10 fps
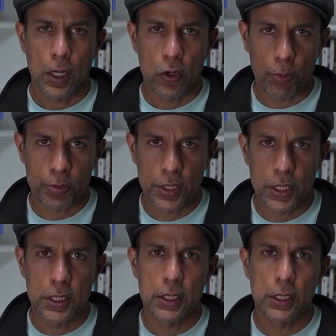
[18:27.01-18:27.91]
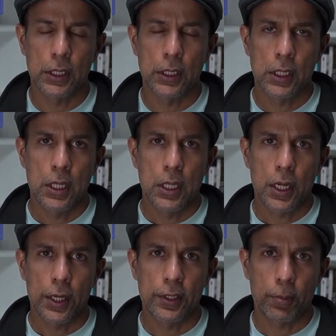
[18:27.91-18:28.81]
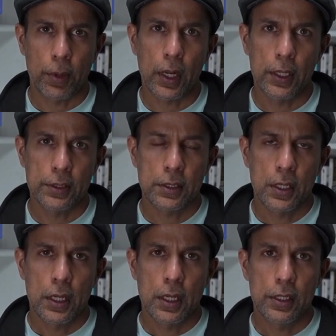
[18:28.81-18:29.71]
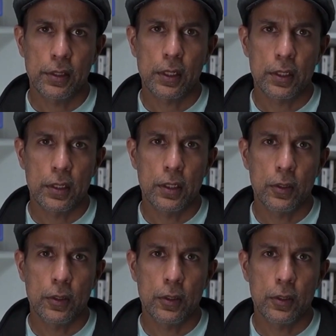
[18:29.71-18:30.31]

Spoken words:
adoption in the enterprise is that